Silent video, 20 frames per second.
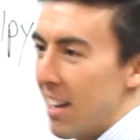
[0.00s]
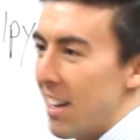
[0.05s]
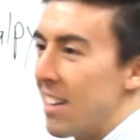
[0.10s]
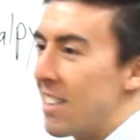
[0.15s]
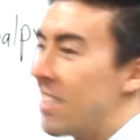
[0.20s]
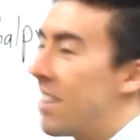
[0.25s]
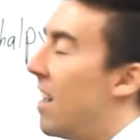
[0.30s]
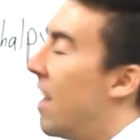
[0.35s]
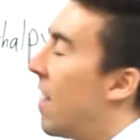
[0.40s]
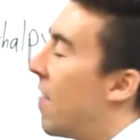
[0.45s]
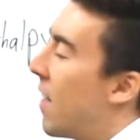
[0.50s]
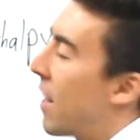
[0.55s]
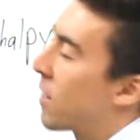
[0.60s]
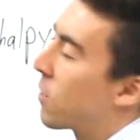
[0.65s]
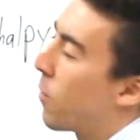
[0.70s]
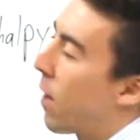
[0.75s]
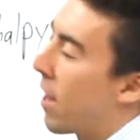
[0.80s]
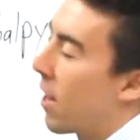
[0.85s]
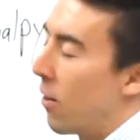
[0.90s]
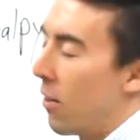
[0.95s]

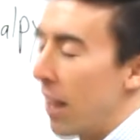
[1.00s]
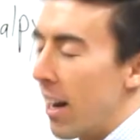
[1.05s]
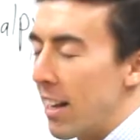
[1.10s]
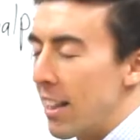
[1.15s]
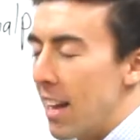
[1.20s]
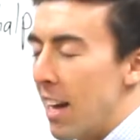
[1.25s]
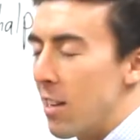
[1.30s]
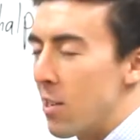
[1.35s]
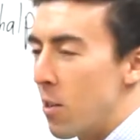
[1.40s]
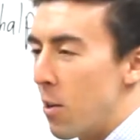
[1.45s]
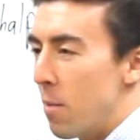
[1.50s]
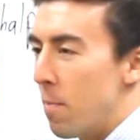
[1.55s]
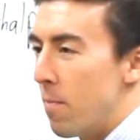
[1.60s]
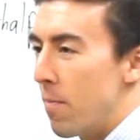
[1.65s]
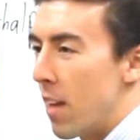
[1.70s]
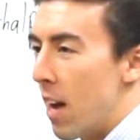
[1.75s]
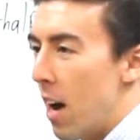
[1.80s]
That's why I don't like that term.